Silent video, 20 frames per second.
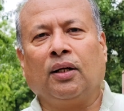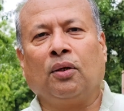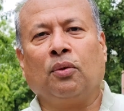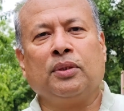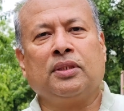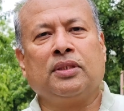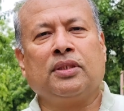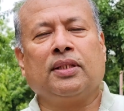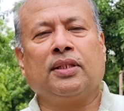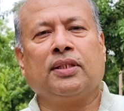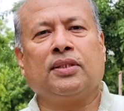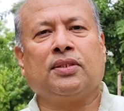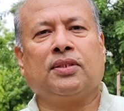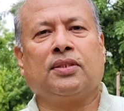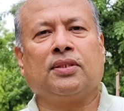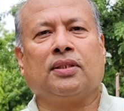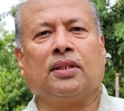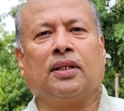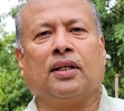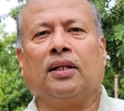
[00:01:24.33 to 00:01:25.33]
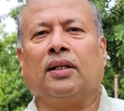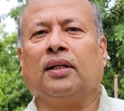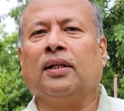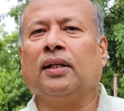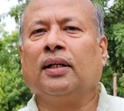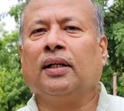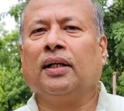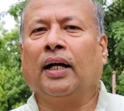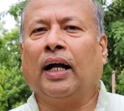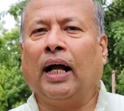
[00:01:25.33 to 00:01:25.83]
which has
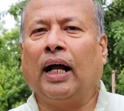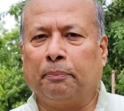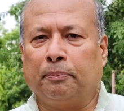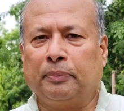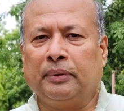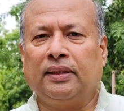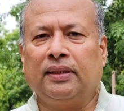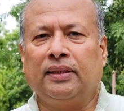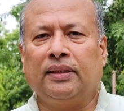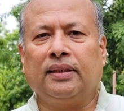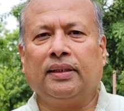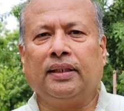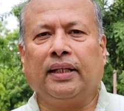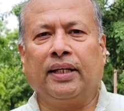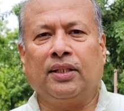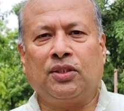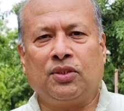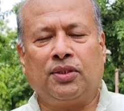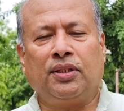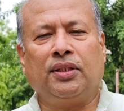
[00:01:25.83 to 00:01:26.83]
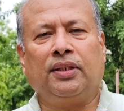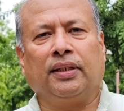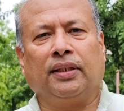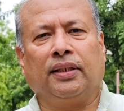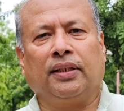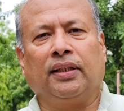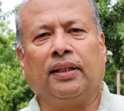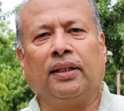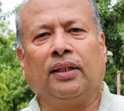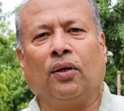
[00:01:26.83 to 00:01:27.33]
happened
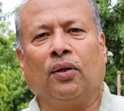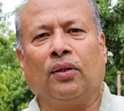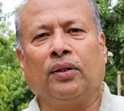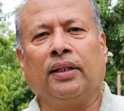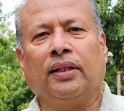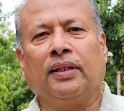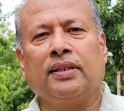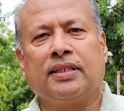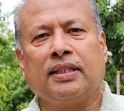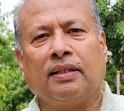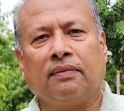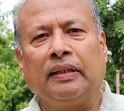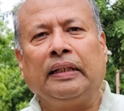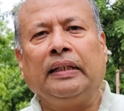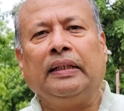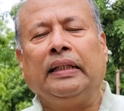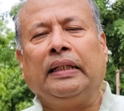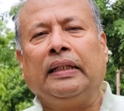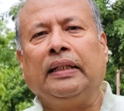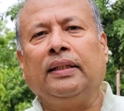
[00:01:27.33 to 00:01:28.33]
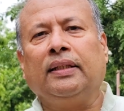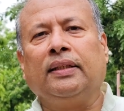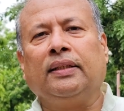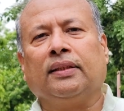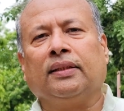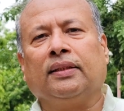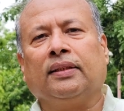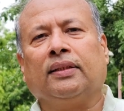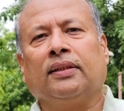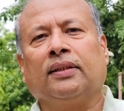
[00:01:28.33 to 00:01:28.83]
yesterday on their
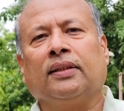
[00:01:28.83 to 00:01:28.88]
17th